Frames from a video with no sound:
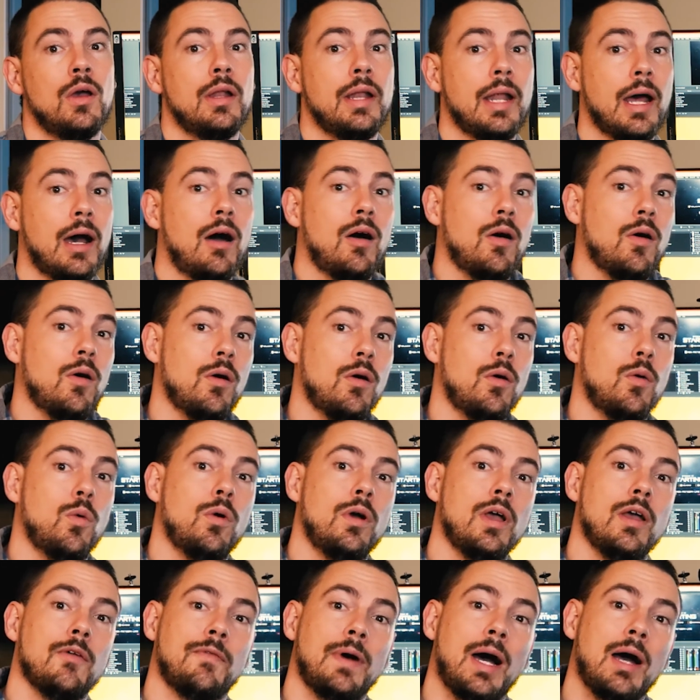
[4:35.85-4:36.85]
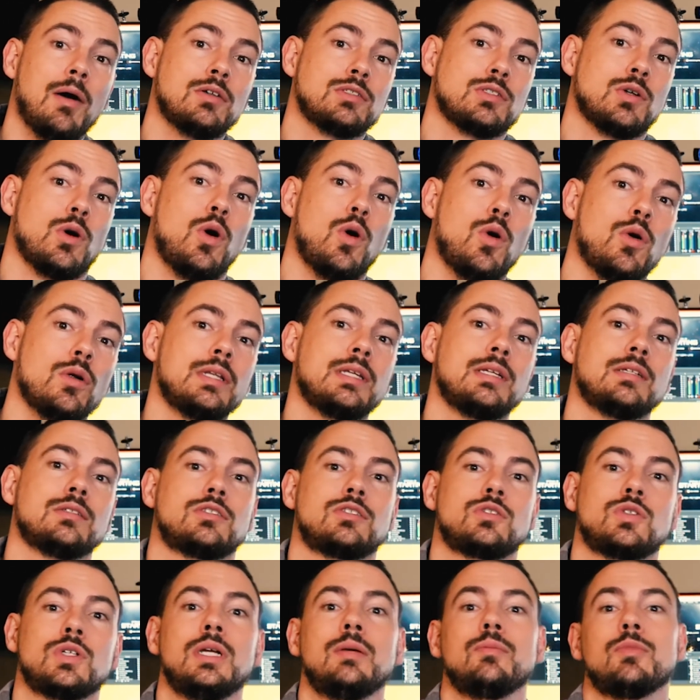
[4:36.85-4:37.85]
Now, if I was only a
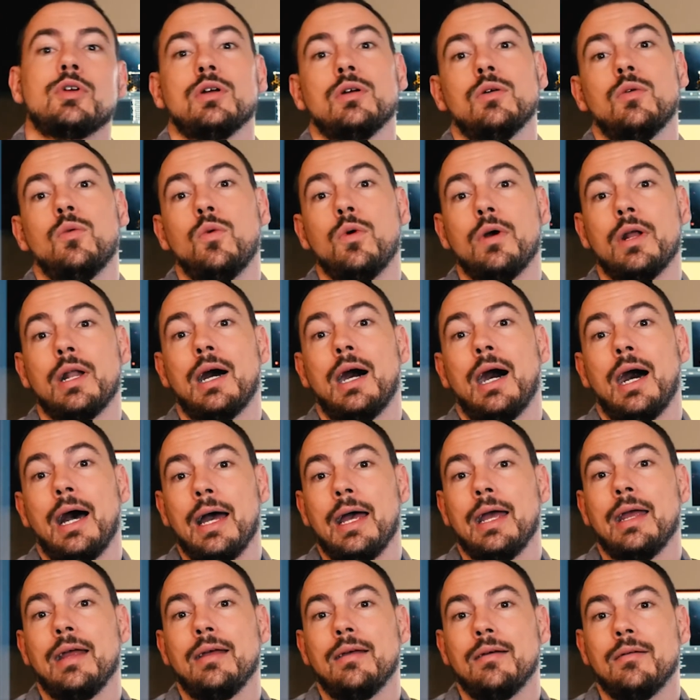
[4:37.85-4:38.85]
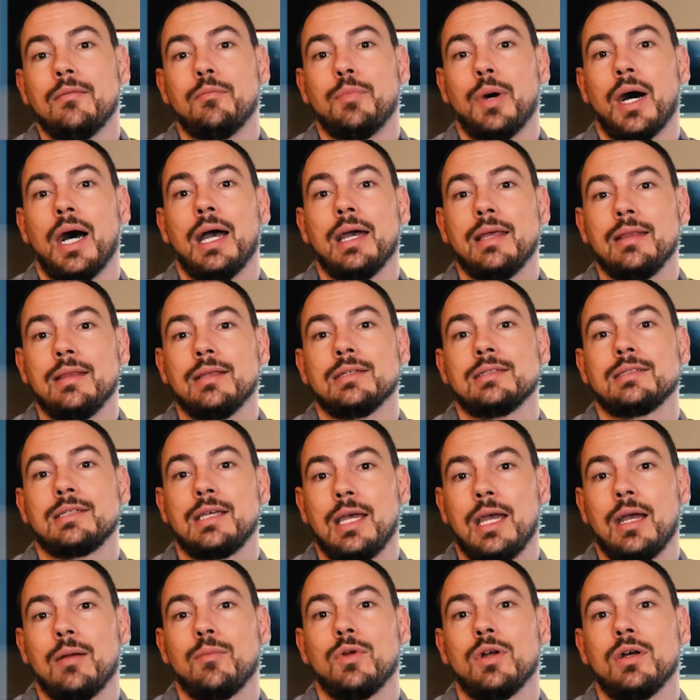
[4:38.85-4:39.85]
streamer, would I buy this
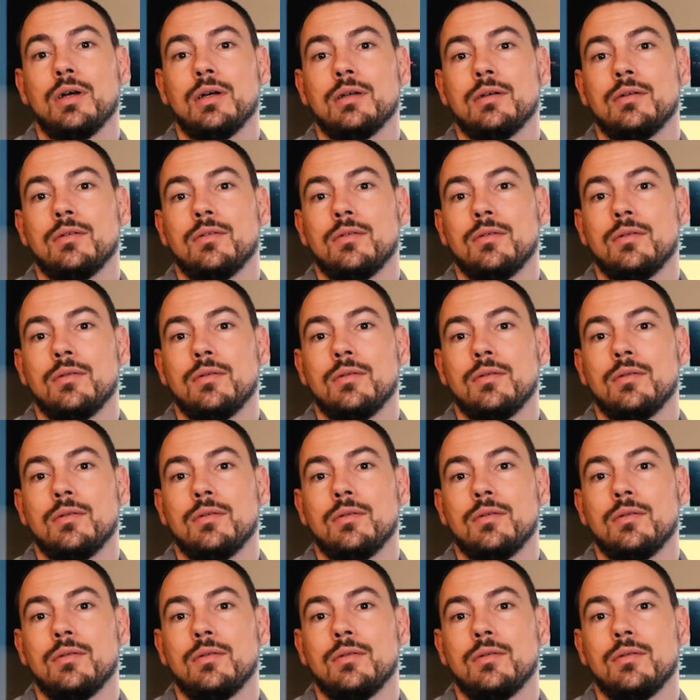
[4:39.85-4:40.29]
camera?